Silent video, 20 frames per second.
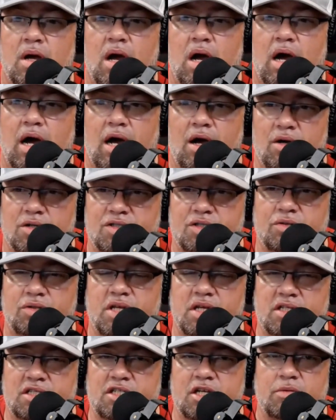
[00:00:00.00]
I also
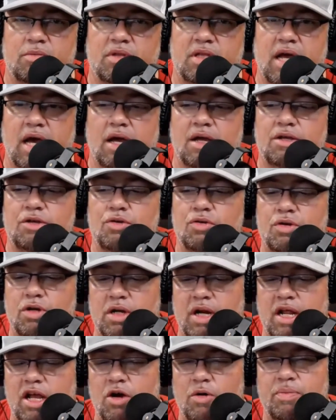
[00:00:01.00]
think some of that you
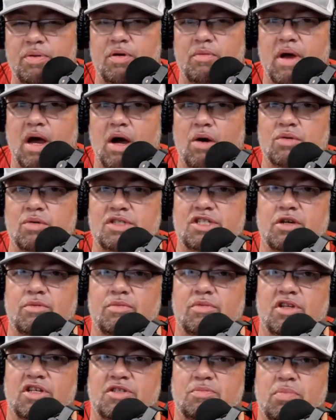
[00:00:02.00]
could help him out with
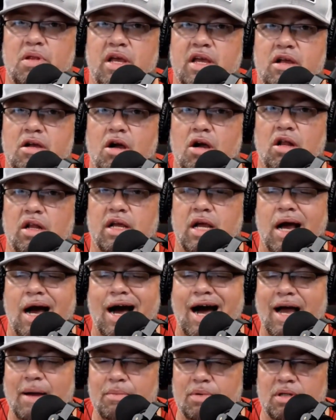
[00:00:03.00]
some of this play calling.
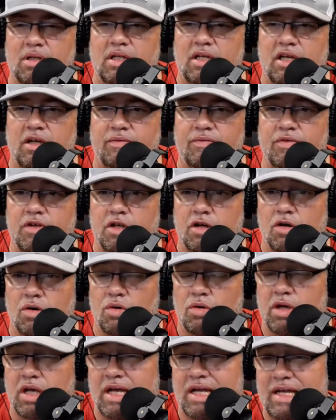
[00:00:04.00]
I believe, you
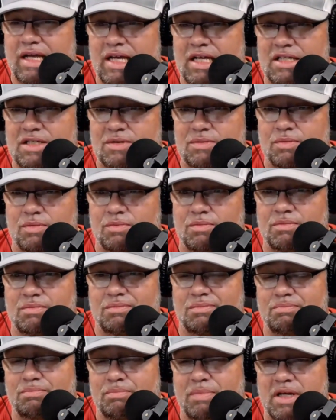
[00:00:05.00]
know, eh, he's
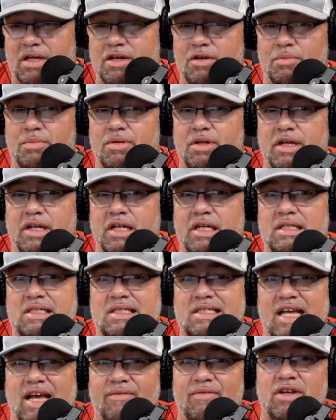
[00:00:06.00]
been completing
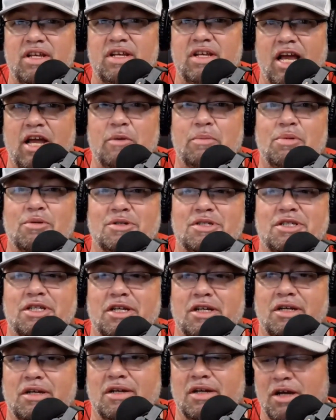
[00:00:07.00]

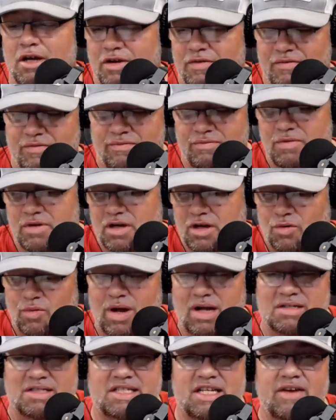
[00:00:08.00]
78% of
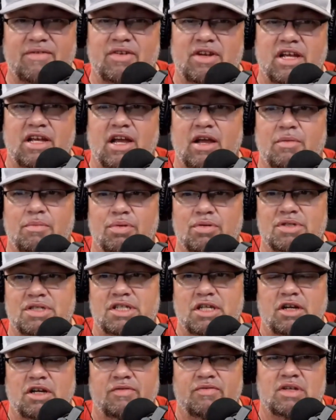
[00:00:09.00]
around 78%
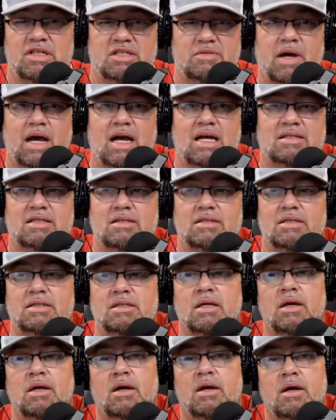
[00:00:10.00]
of his passes
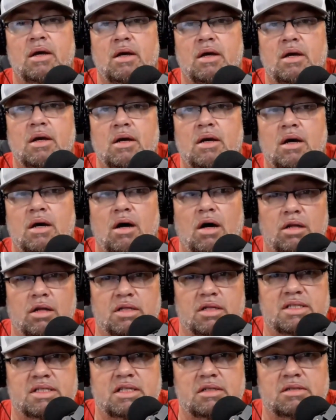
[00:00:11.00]
on
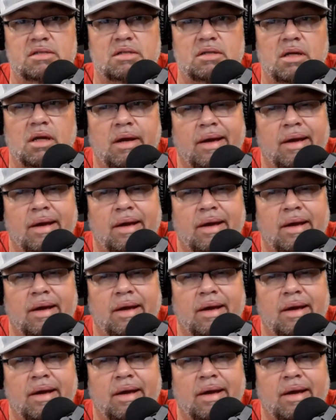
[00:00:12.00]
the season